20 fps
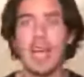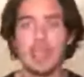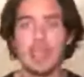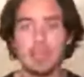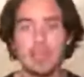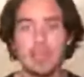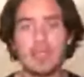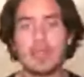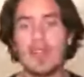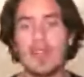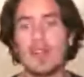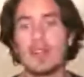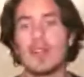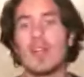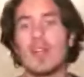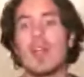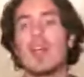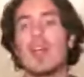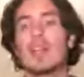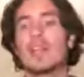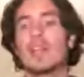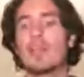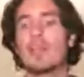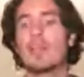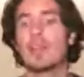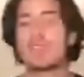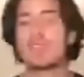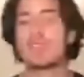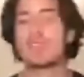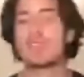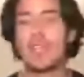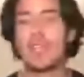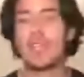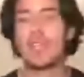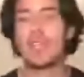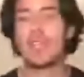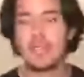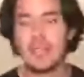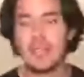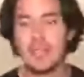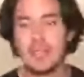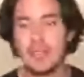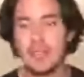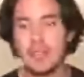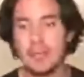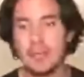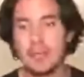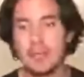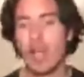atmosphere, the pressure of the gases,